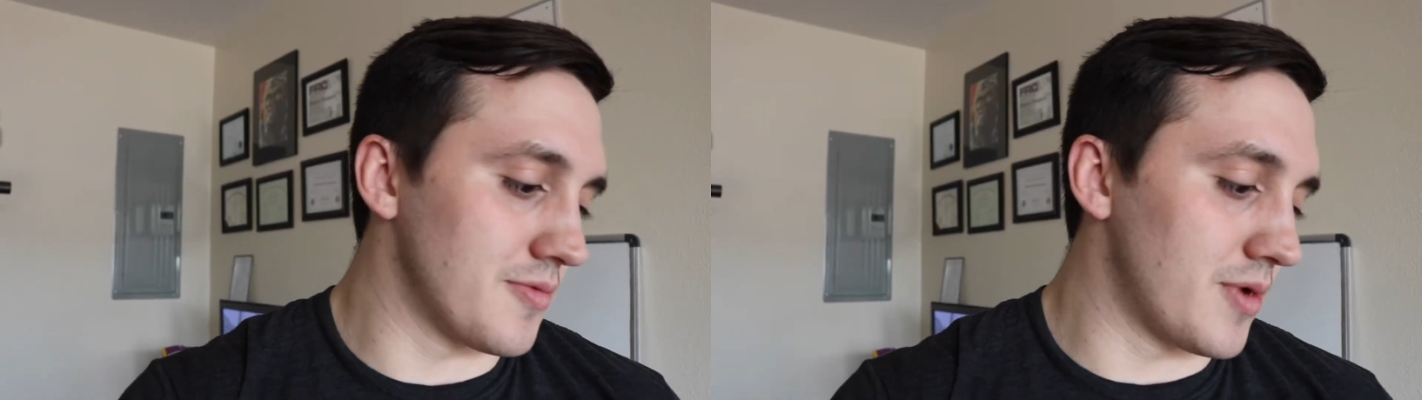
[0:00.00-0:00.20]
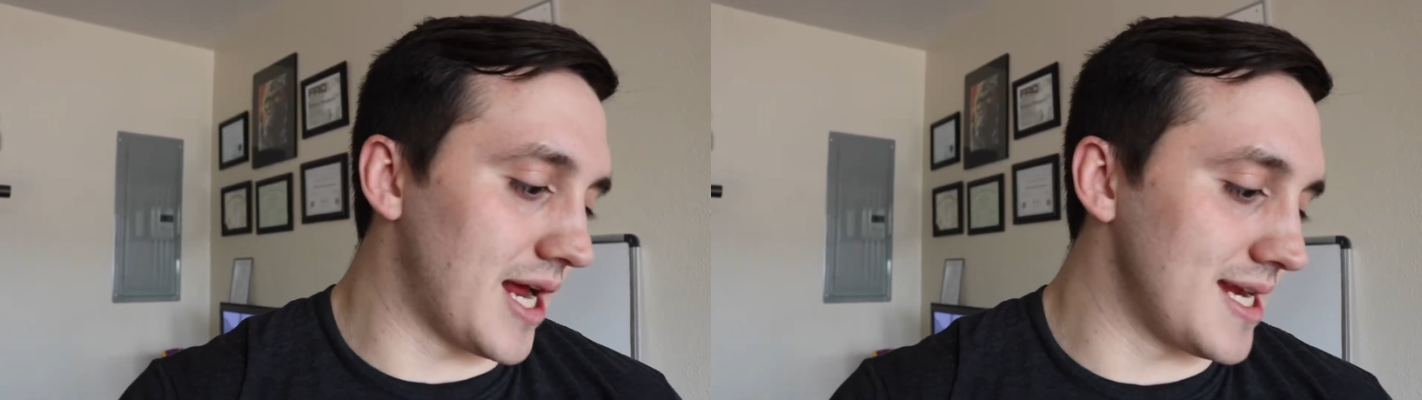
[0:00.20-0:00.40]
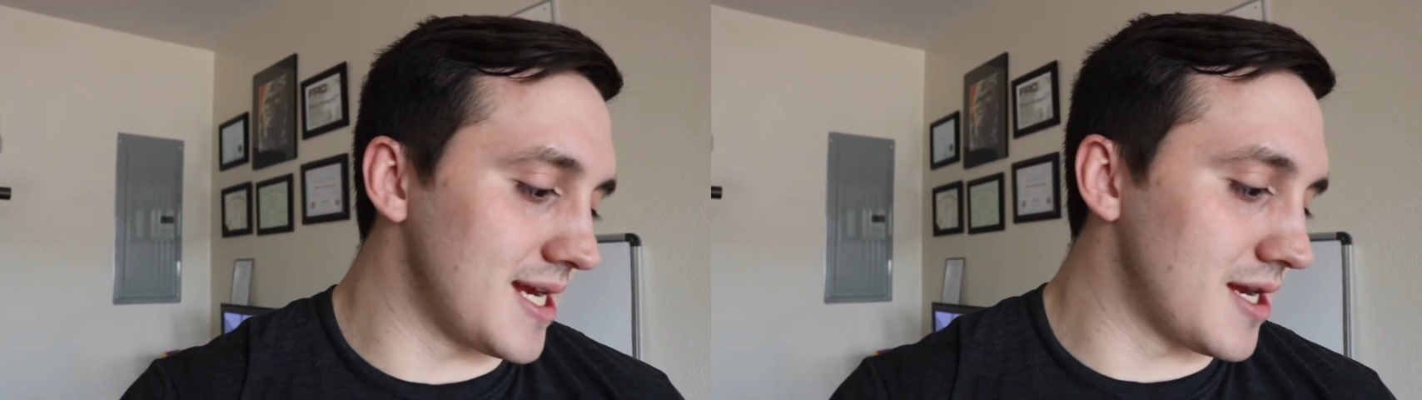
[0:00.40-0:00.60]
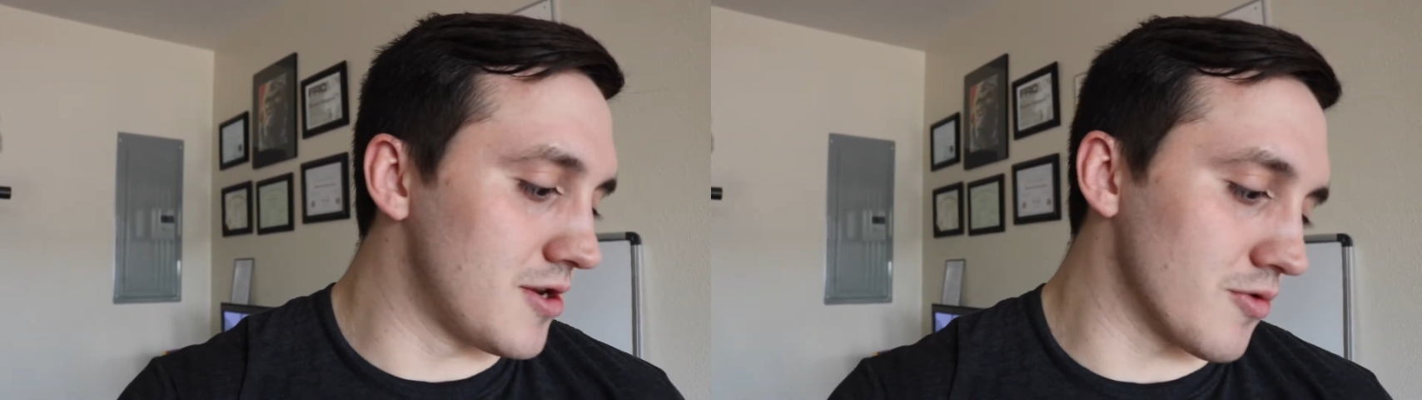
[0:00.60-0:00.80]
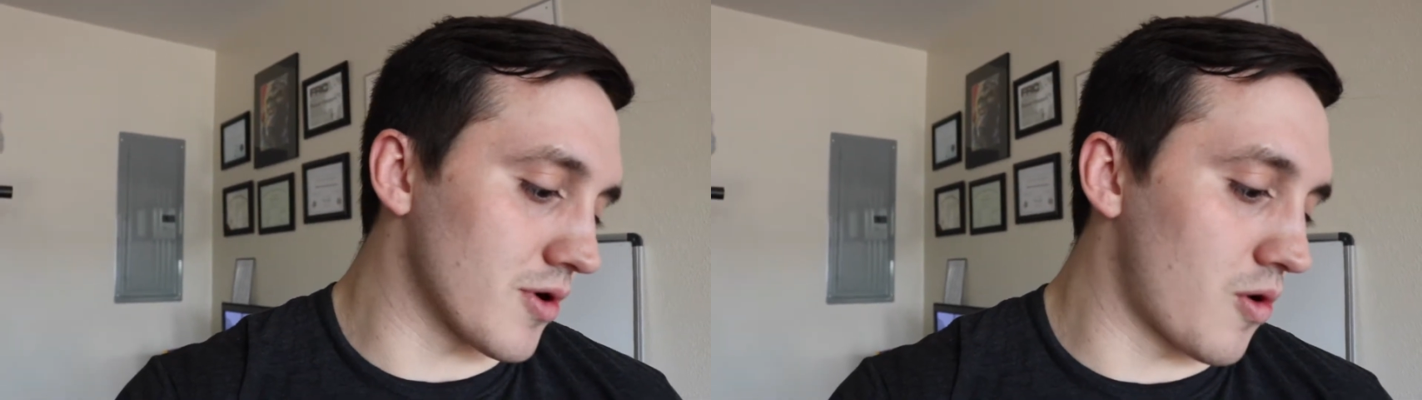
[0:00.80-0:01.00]
what I needed
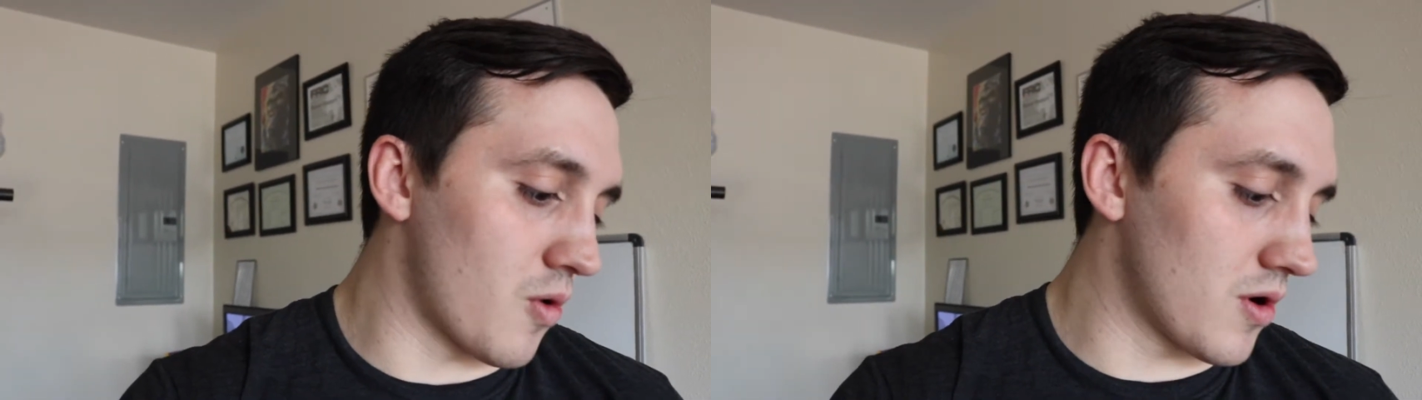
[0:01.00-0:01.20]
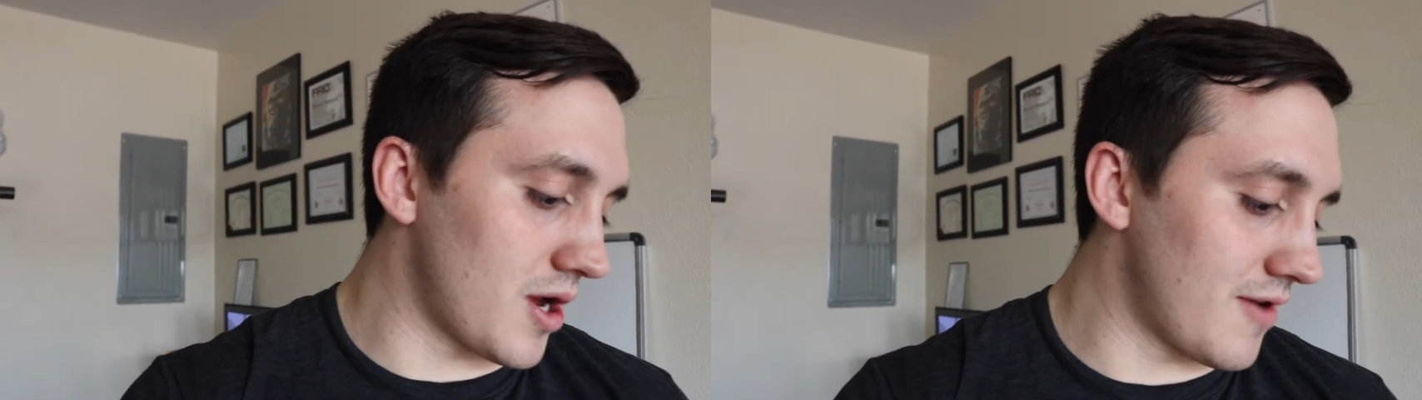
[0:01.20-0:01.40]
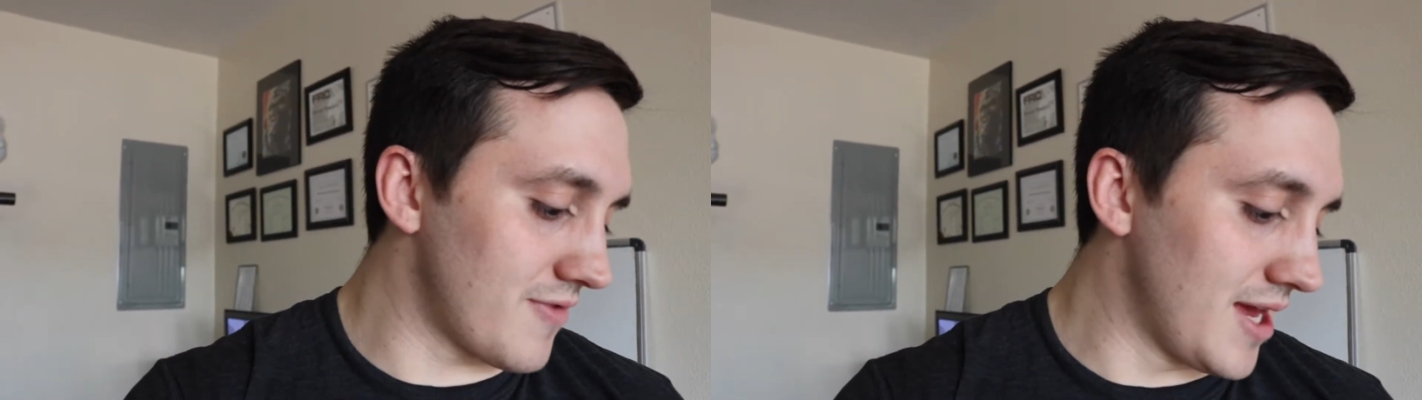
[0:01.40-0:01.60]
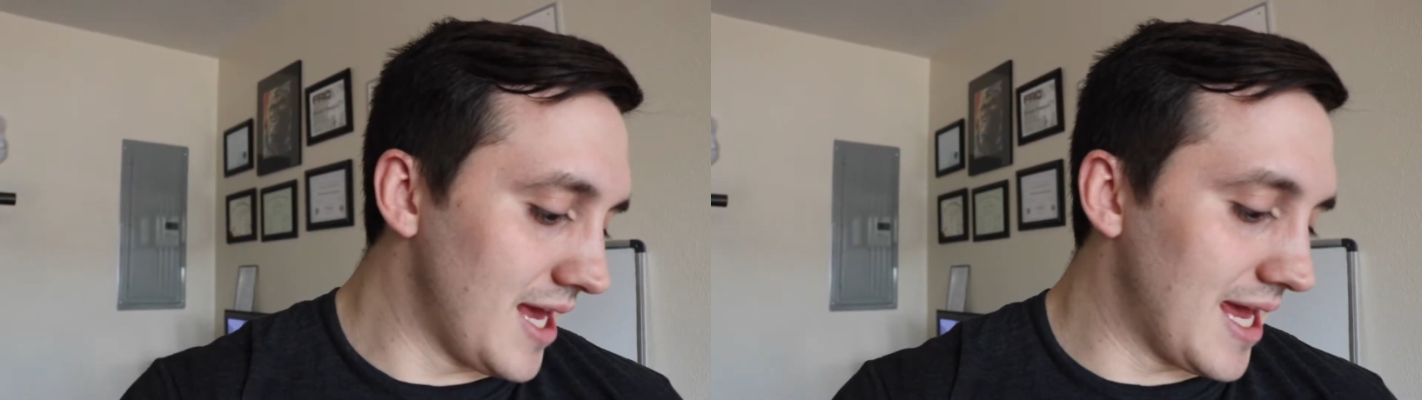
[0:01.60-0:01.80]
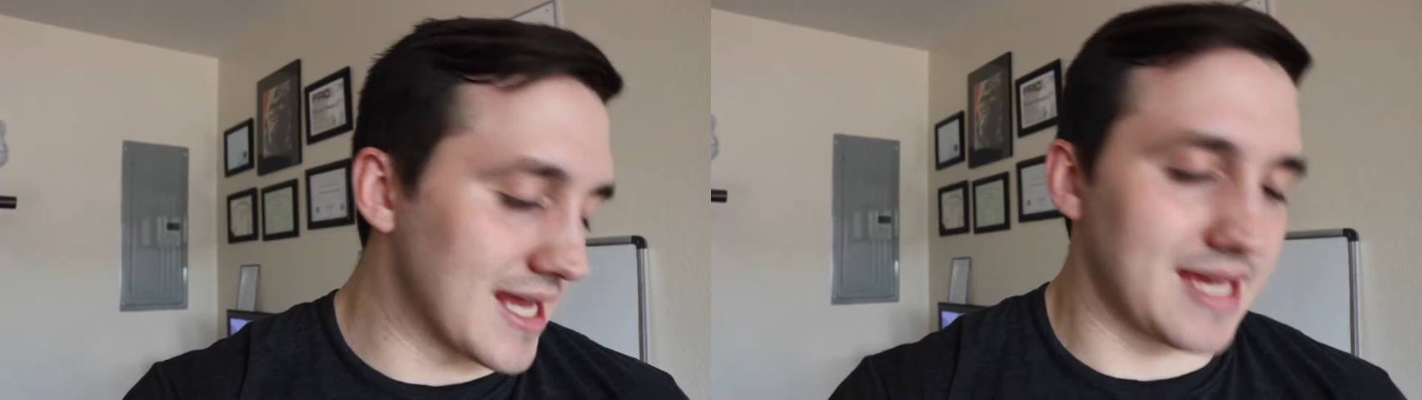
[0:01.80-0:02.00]
to record of
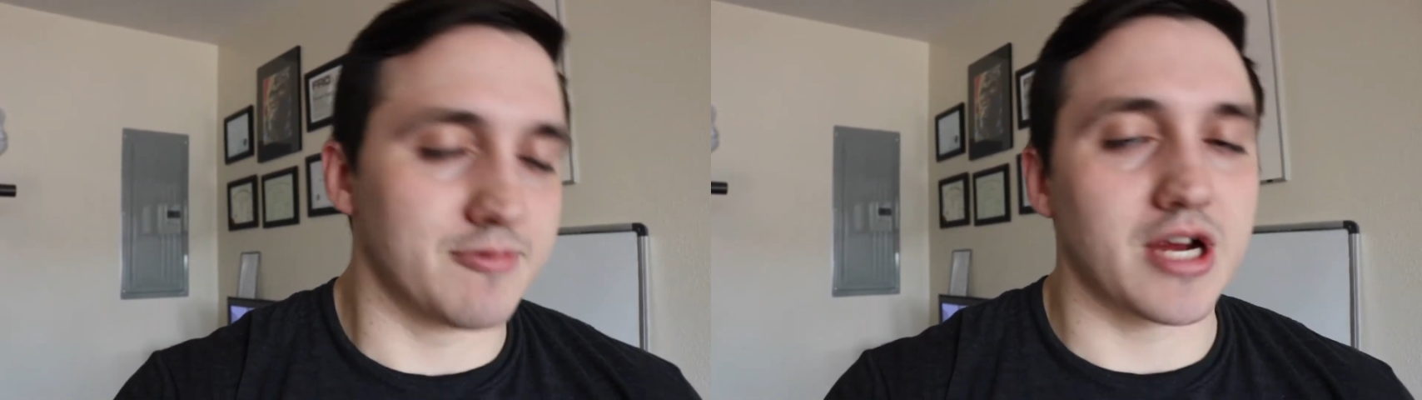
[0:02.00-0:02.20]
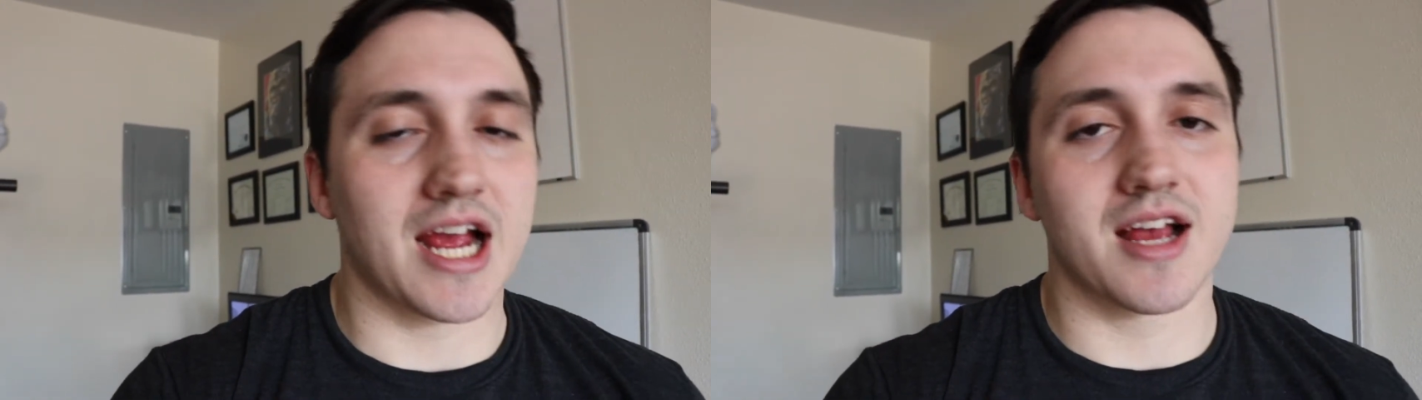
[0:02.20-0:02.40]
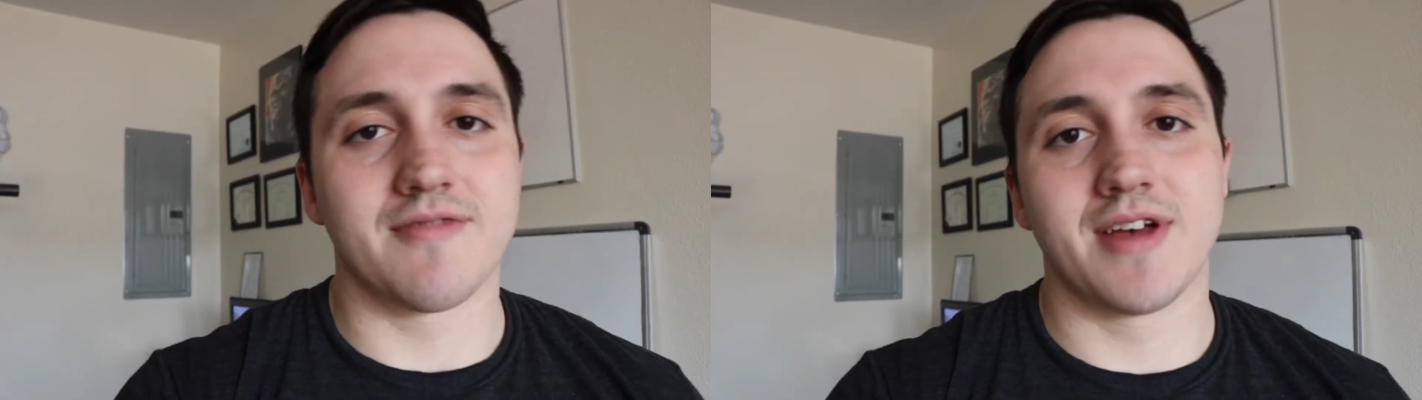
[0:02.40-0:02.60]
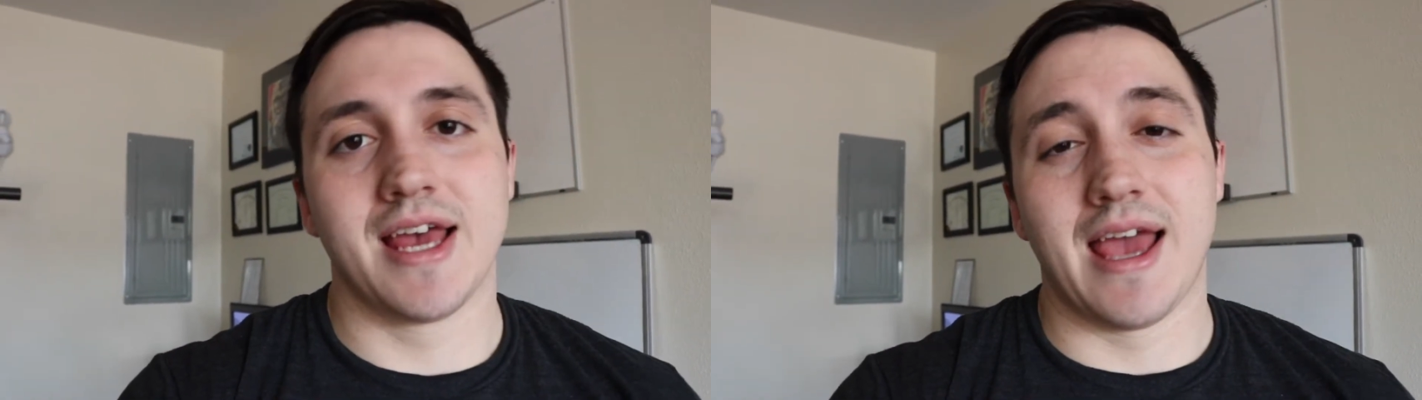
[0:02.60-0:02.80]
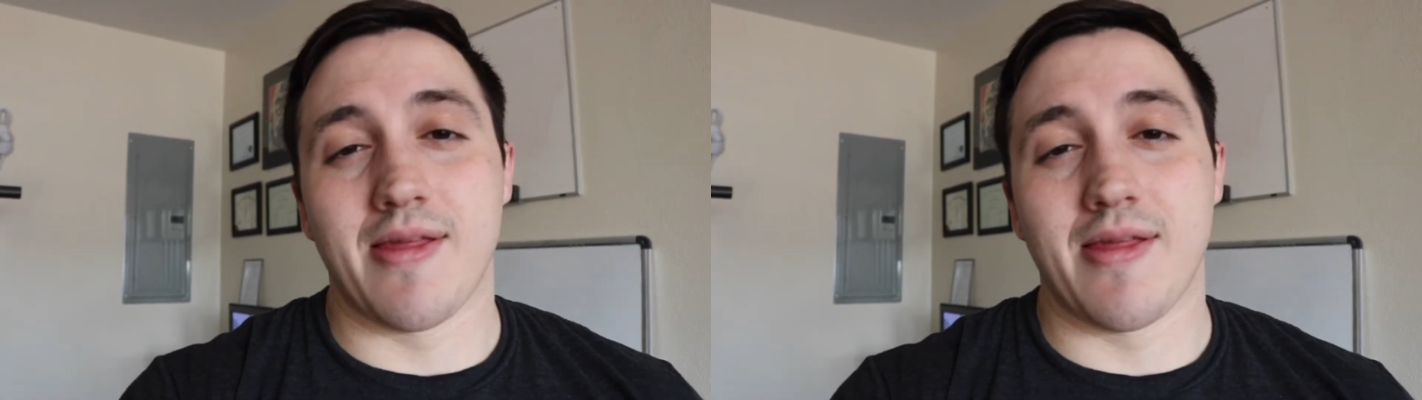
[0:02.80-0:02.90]
and keep track of,